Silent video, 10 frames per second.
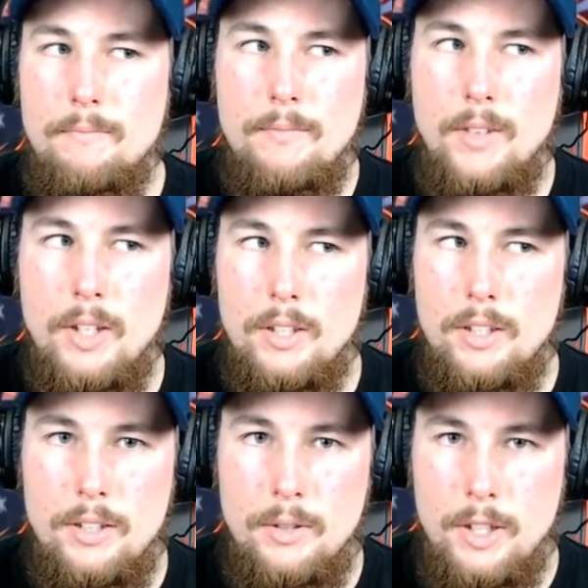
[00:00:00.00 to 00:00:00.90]
Look,
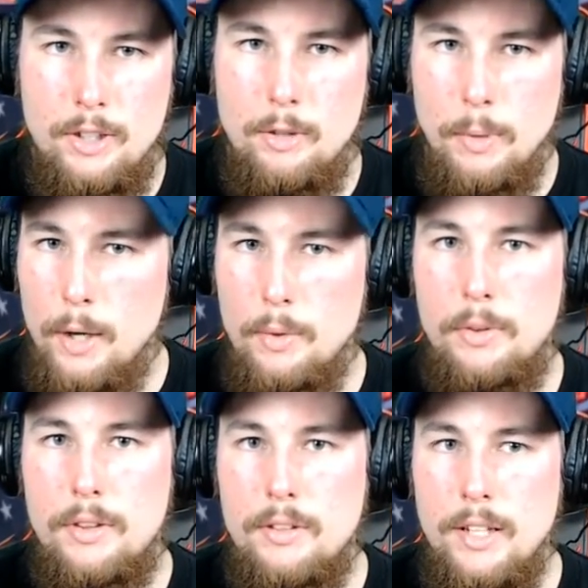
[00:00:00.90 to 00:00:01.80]
you can do
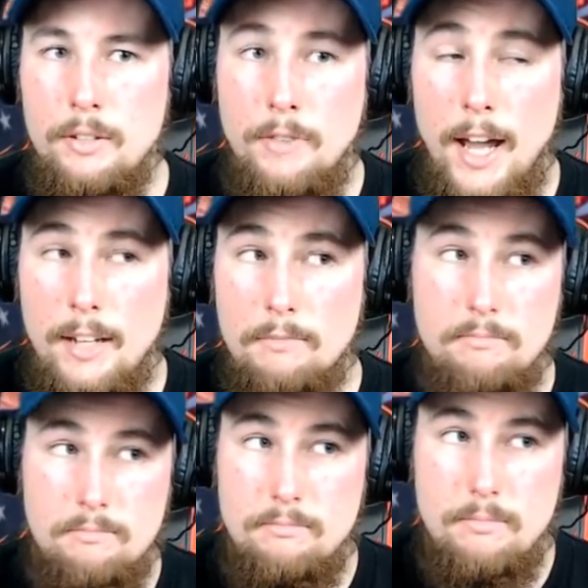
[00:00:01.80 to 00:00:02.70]
both. In fact,
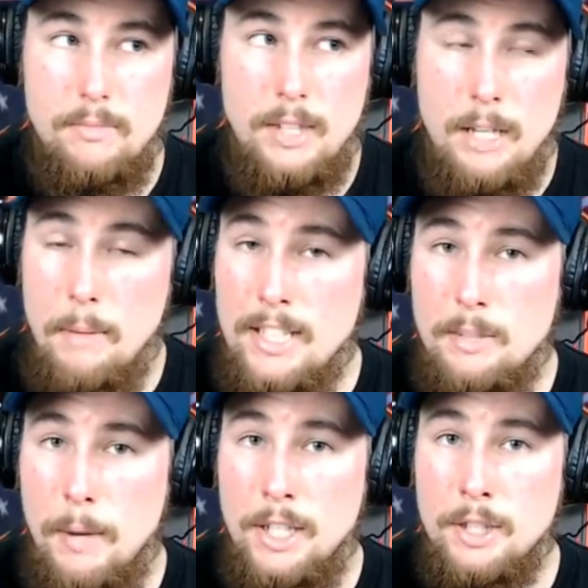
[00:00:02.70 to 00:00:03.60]
the
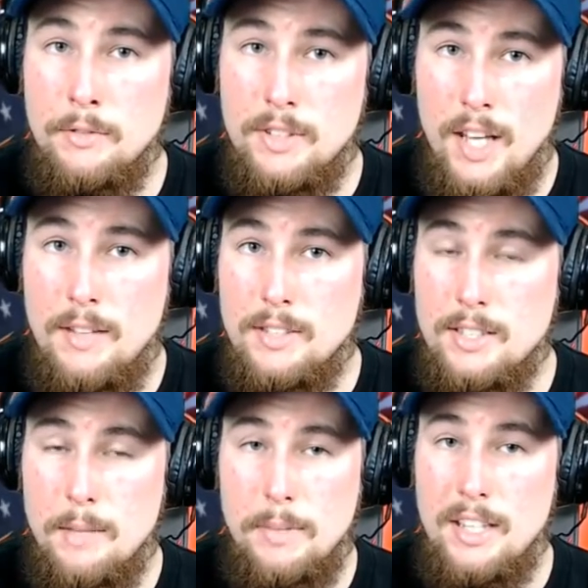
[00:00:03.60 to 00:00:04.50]
emancipation of slaves is
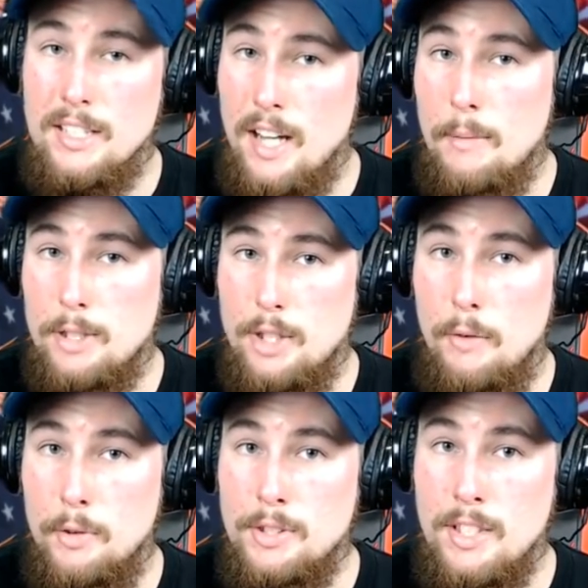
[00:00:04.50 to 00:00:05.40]
something that Thomas
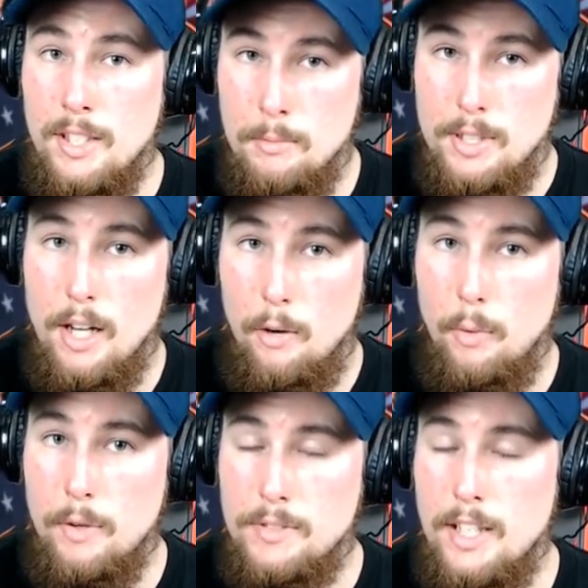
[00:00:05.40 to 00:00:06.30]
Jefferson himself
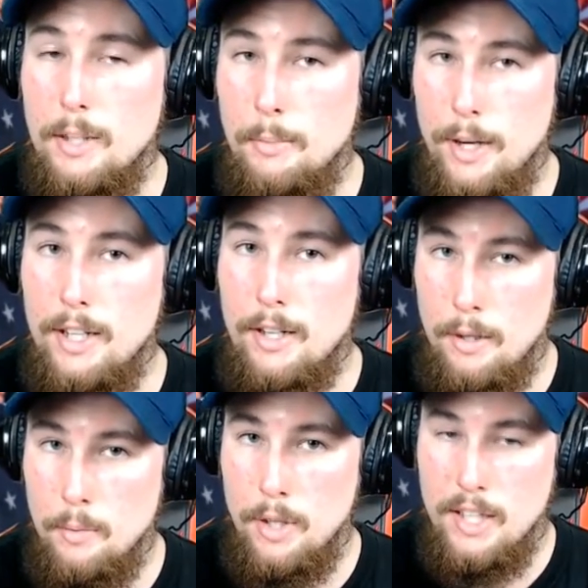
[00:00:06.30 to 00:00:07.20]
would have celebrated,
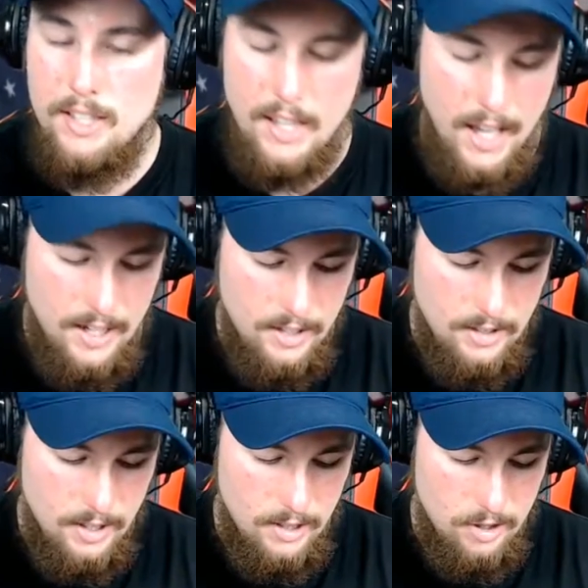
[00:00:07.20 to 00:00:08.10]
and we'll get to that in,
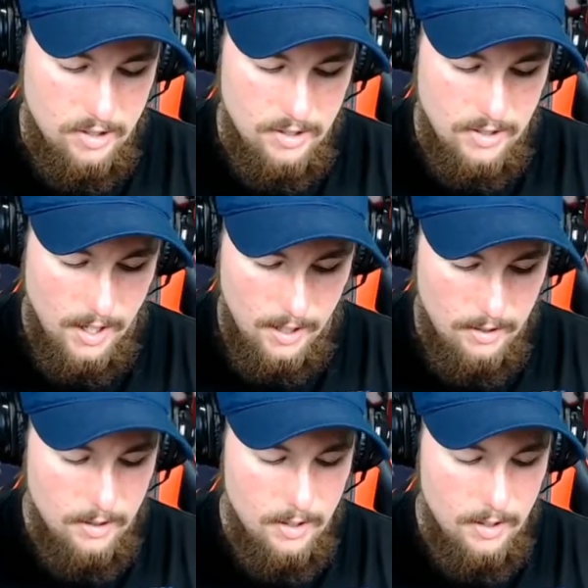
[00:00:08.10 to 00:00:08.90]
a, in just a second.